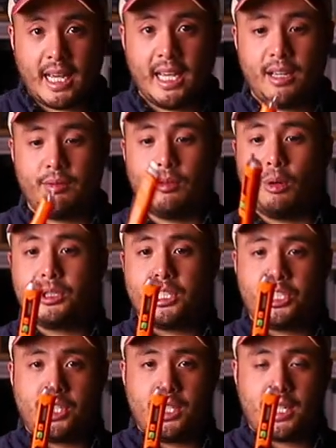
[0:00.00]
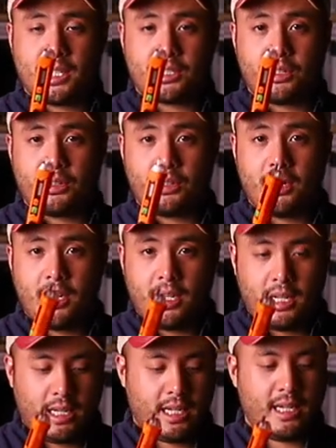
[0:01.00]
a voltage detector
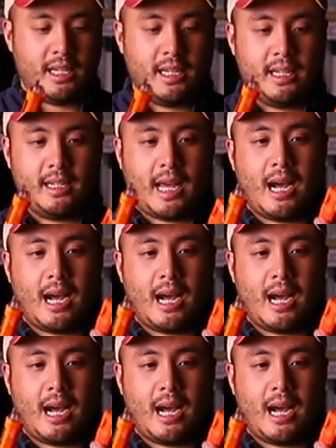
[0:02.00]
and